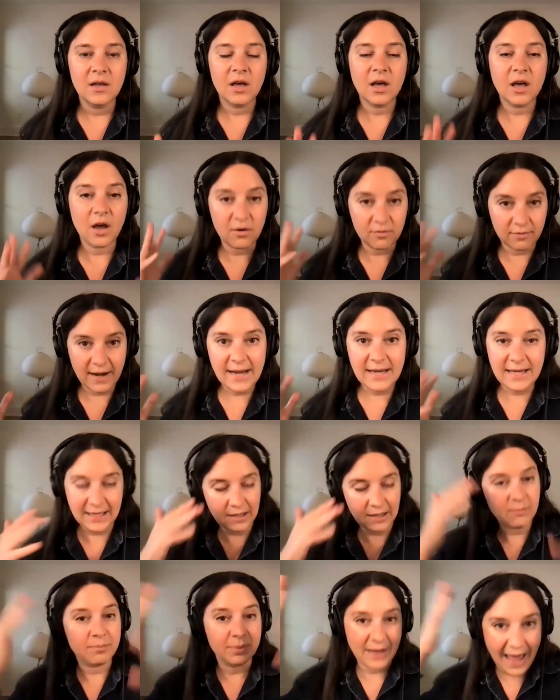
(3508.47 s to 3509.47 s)

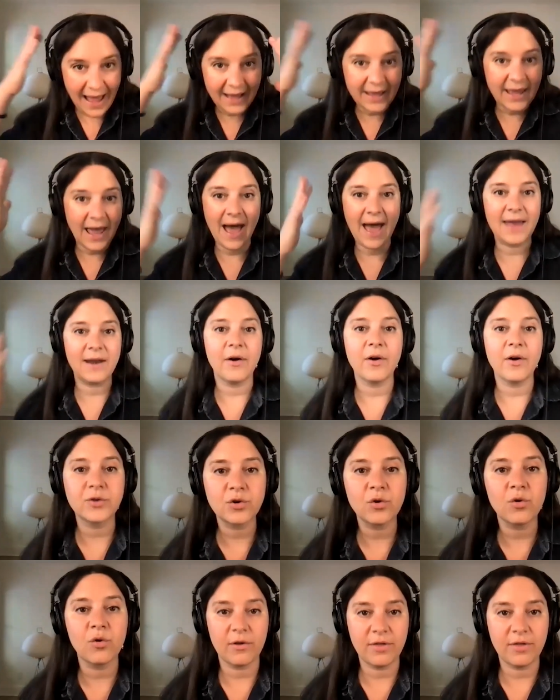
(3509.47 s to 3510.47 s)
Haredi, black hat,
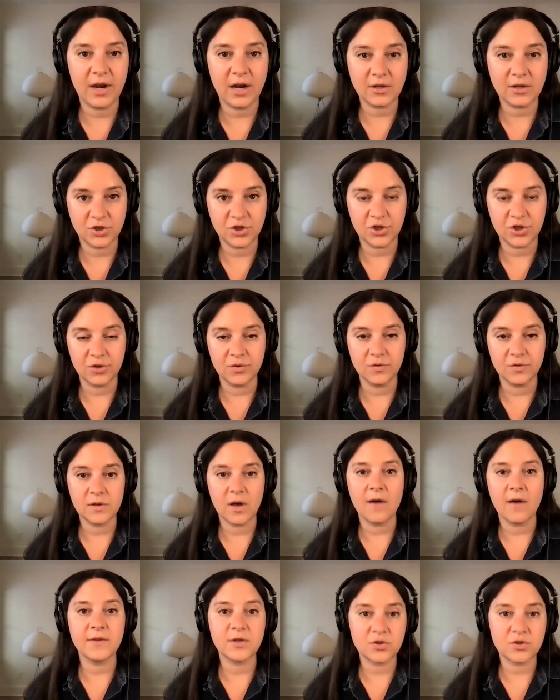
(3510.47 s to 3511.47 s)
ultra Orthodox Jews
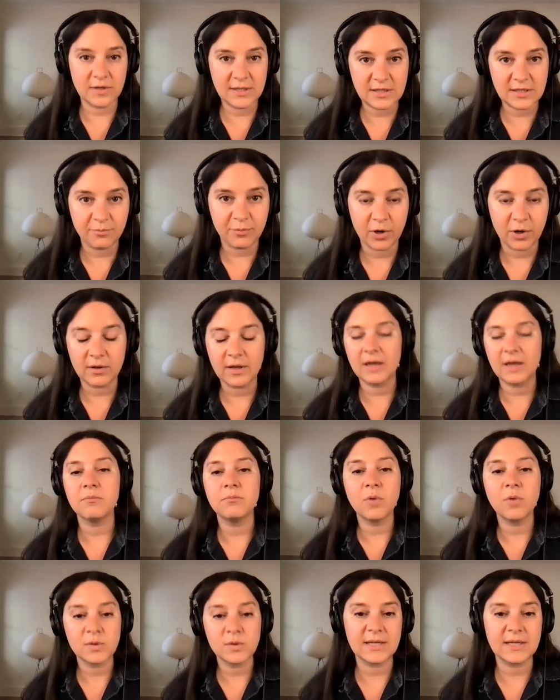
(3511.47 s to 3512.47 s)
on the streets of
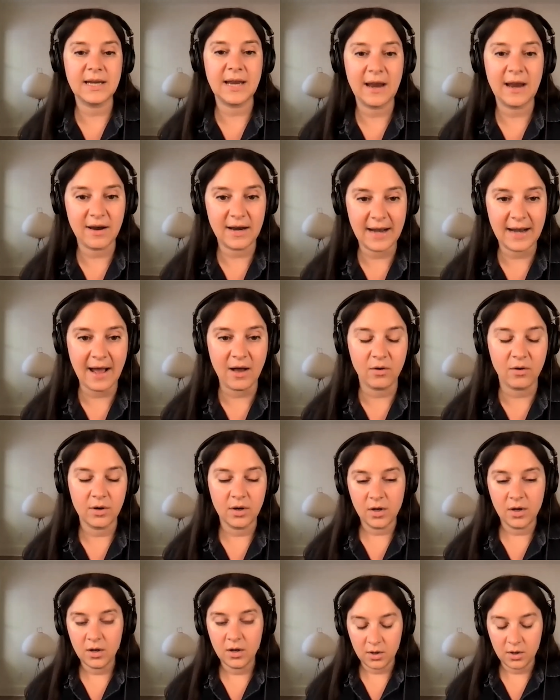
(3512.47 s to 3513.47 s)
Brooklyn, mostly carried out,
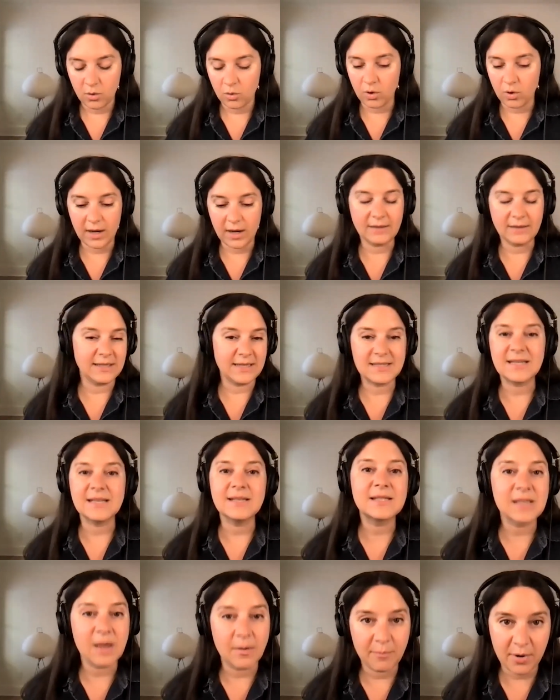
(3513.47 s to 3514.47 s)
or at least
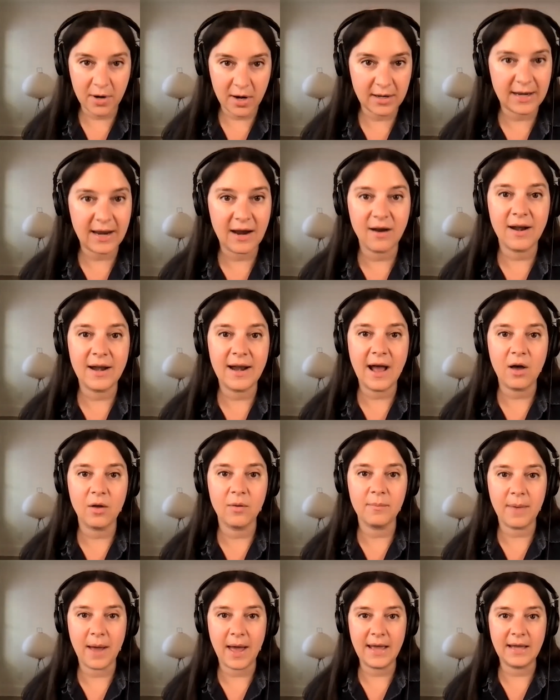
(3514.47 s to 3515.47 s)
in some part carried
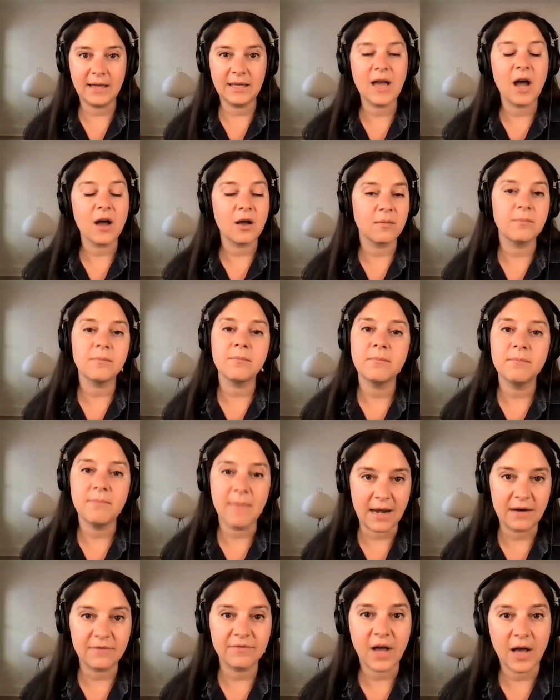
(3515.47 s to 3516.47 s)
out by young
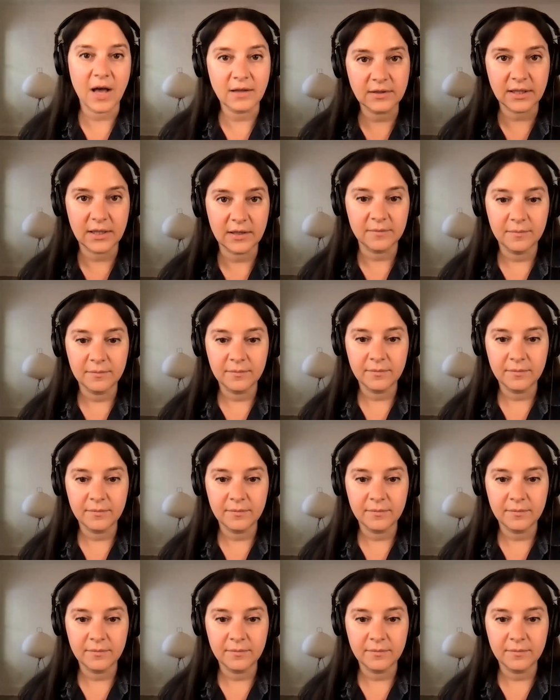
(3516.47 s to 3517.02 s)
men of color.